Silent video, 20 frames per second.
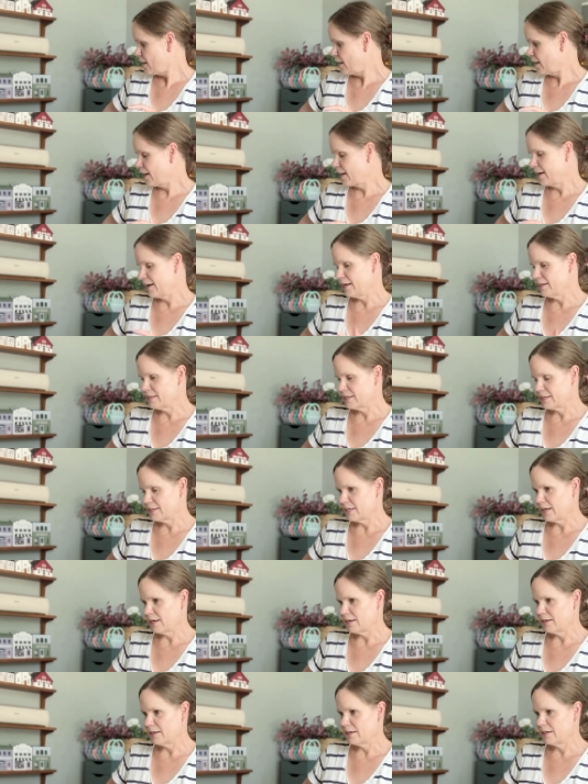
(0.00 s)

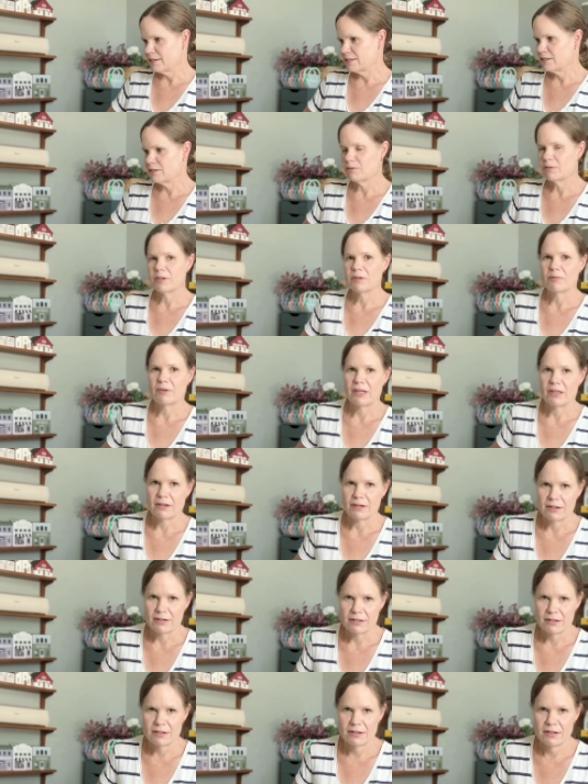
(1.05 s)
I still would have
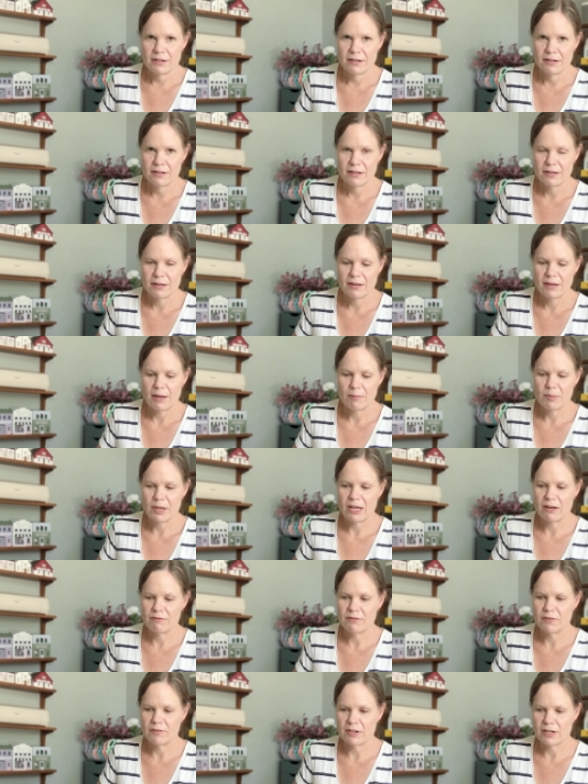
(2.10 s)
rather
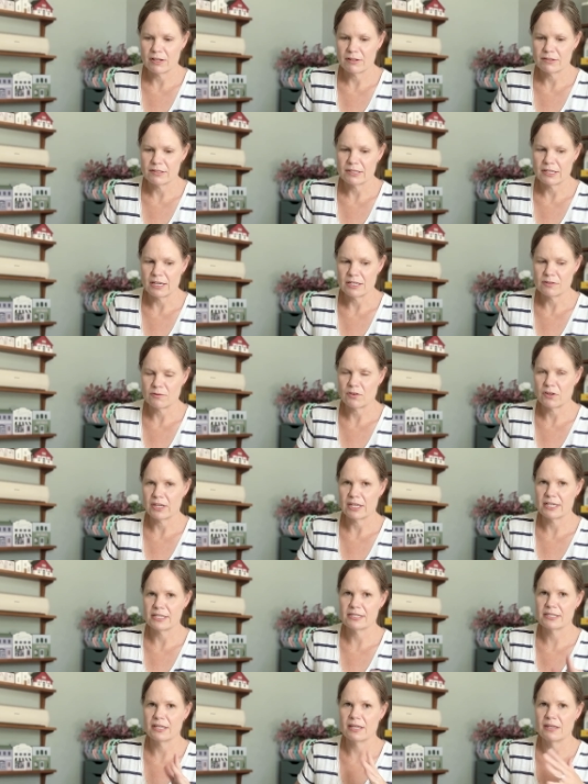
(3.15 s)
paid $50 less for
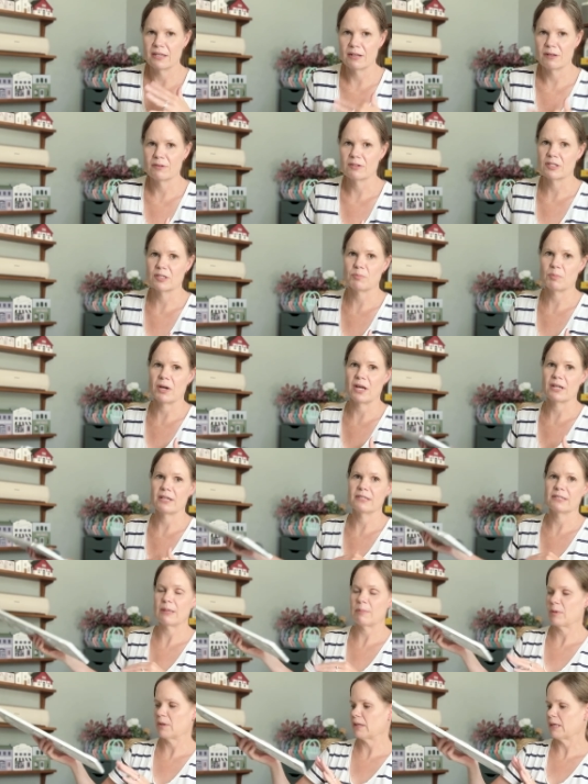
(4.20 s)
this and then just bought it
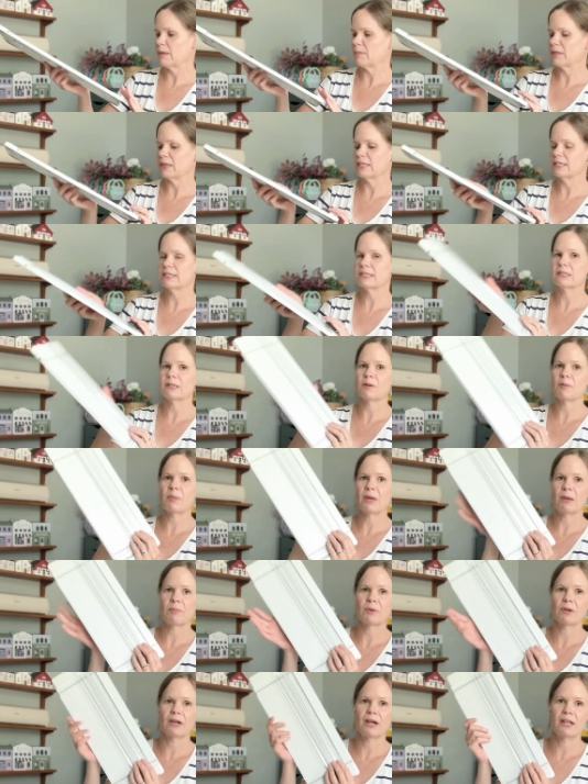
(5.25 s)
separately. But this little
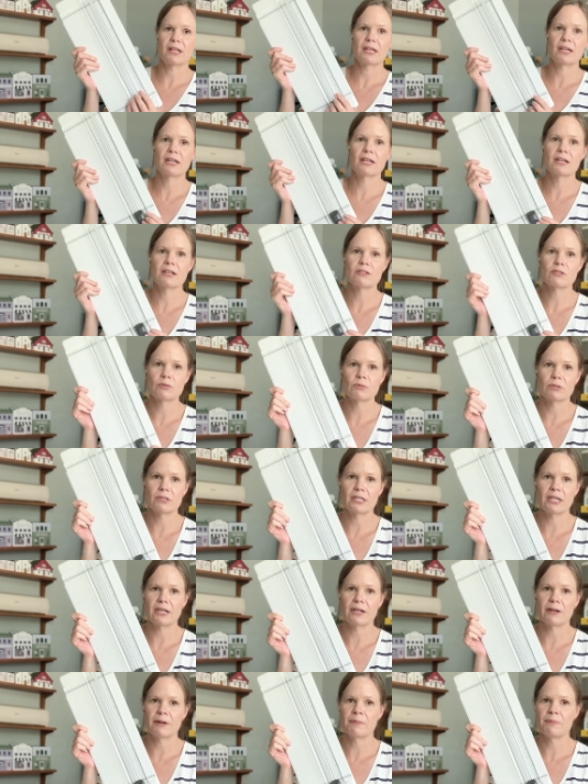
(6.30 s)
paper cutting tool
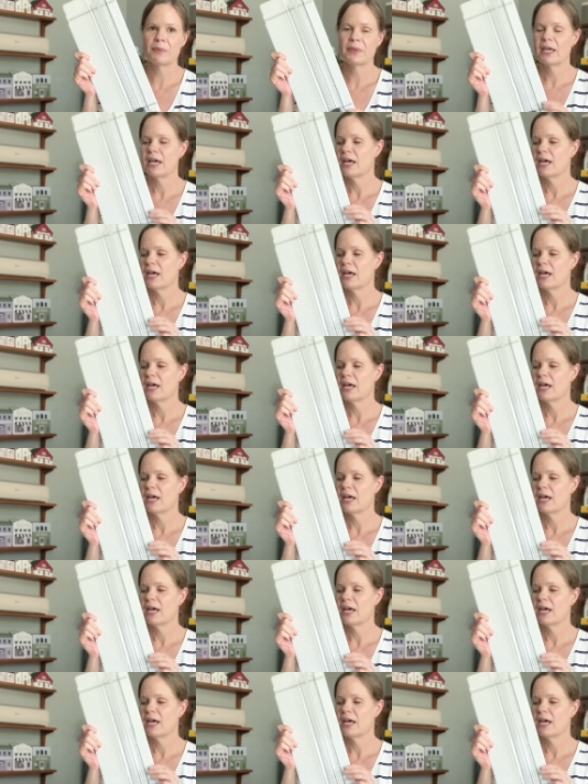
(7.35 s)
here.